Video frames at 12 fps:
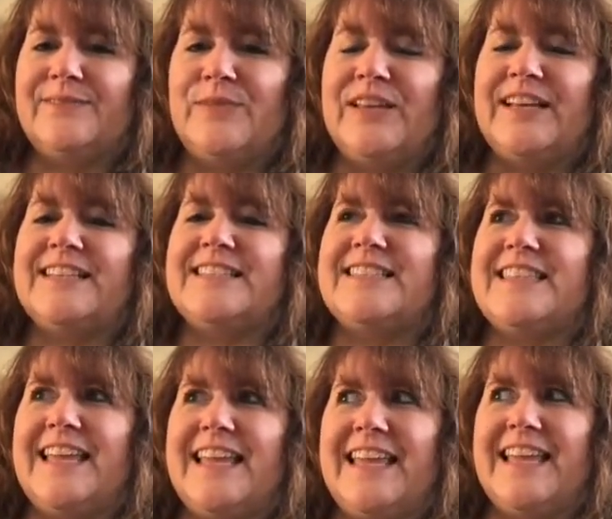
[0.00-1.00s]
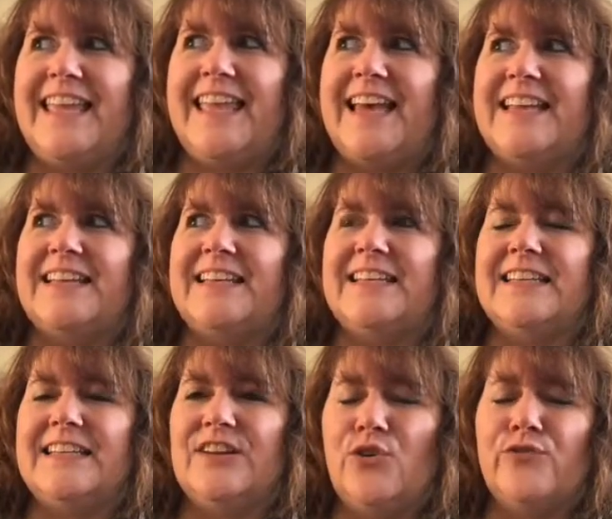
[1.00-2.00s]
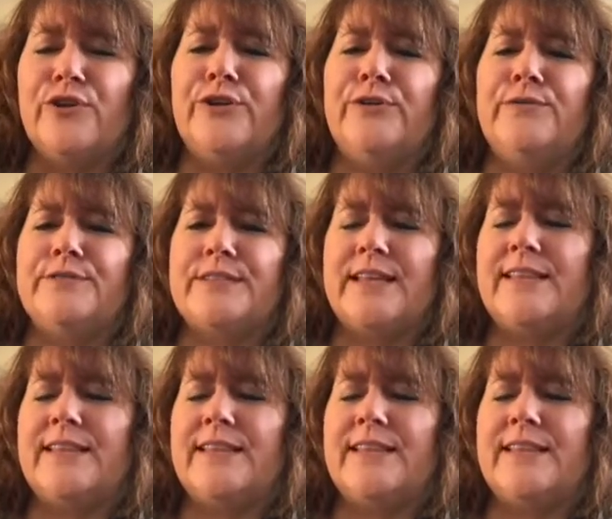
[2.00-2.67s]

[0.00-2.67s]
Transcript: because they can get overused